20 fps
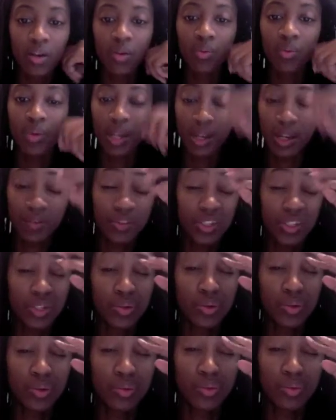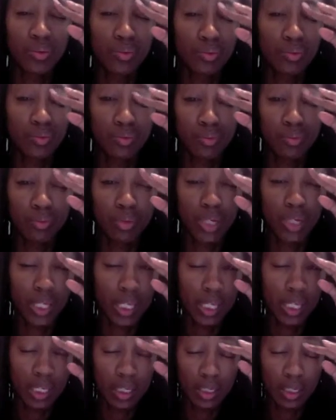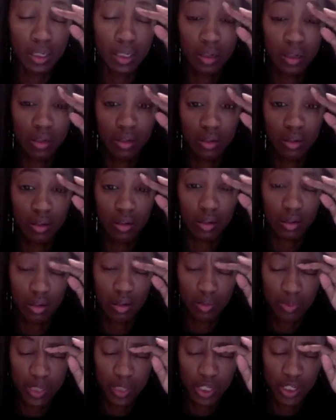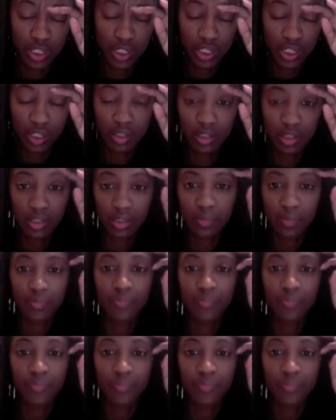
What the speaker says: we have to bring in our patients